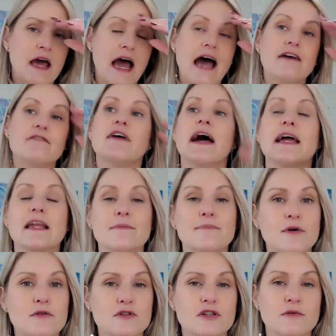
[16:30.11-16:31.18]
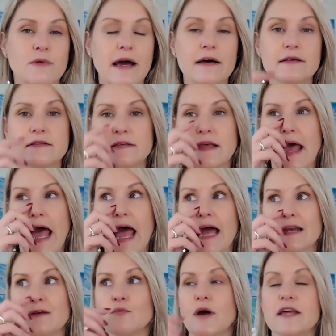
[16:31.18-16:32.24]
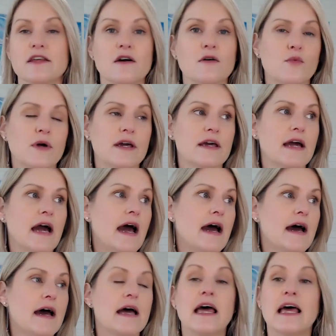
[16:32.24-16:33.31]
available to us and whether we are